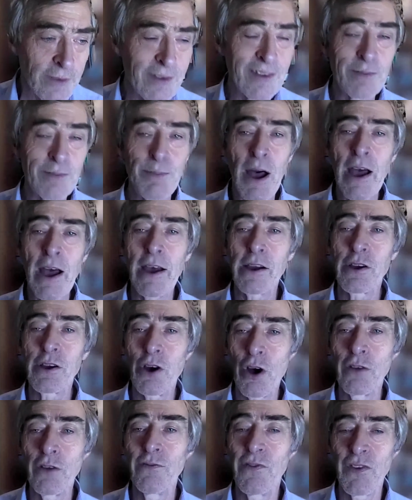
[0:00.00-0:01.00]
inspire
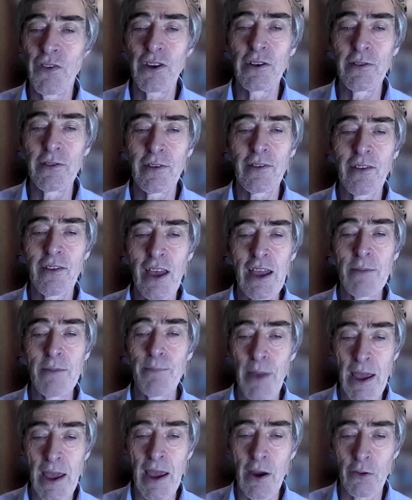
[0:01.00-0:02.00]
confidence
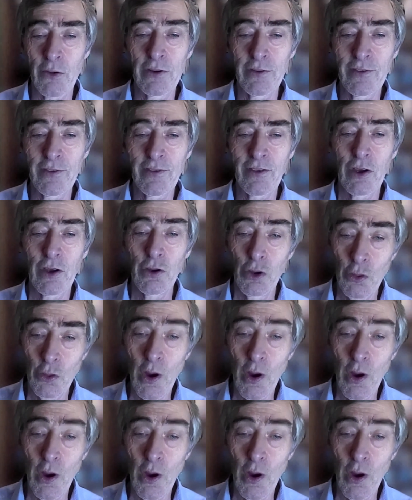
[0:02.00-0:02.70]
in parents